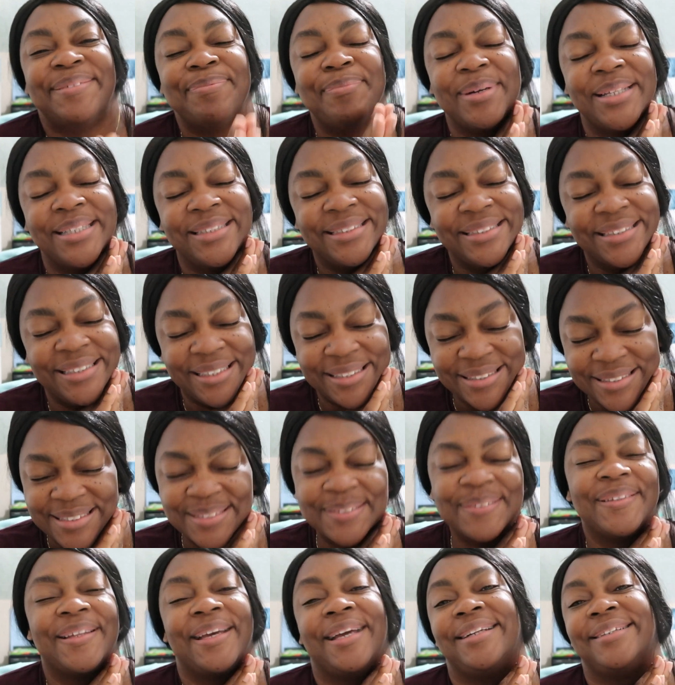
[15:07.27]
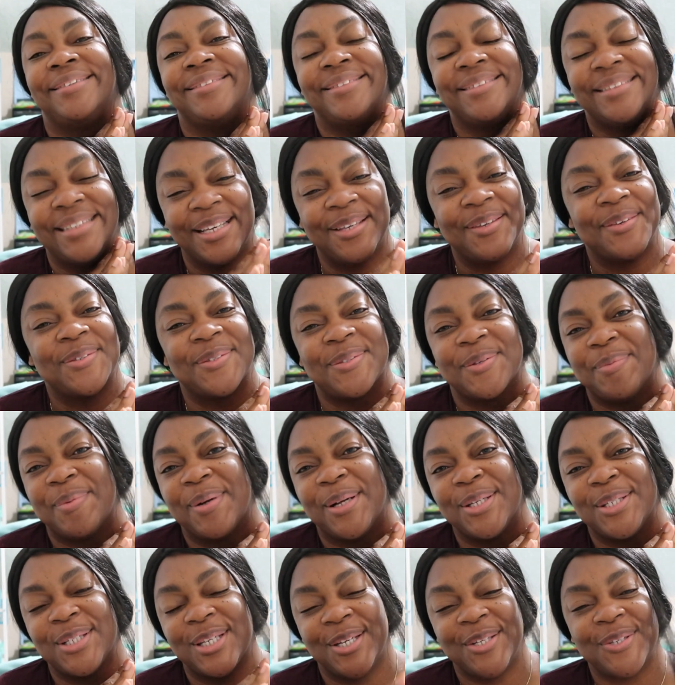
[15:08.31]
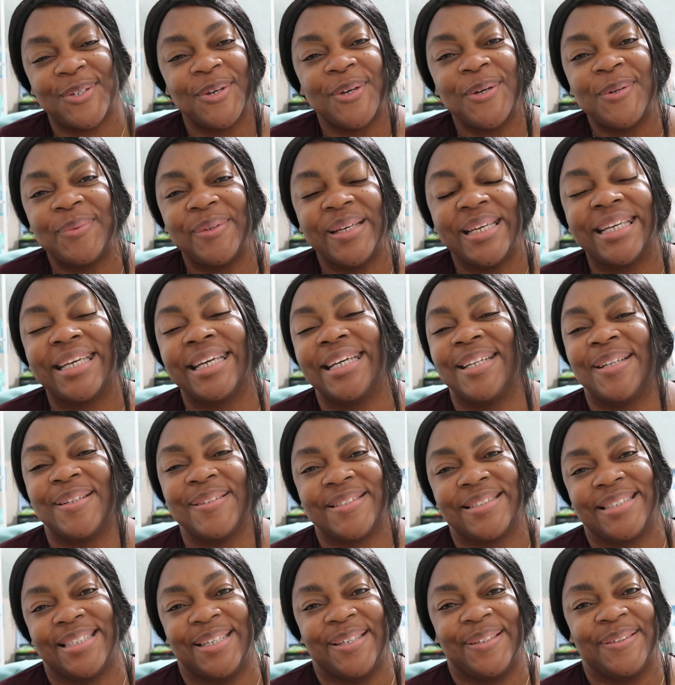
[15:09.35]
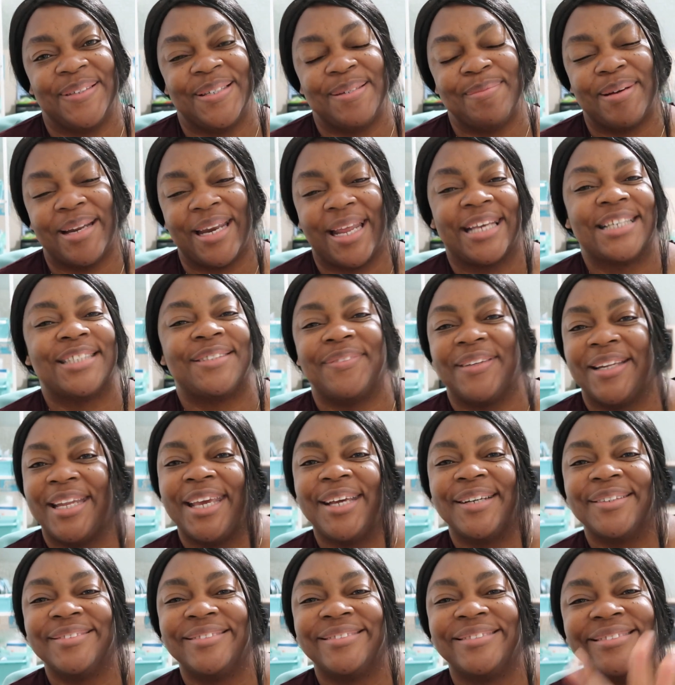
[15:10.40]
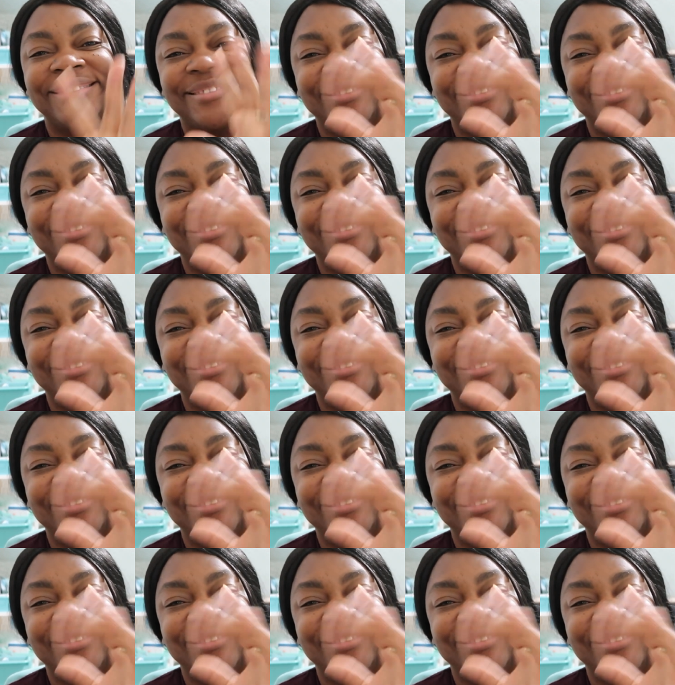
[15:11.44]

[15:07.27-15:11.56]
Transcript: But until then, thank you so much. Enjoy your week, and I'll see you in my next video.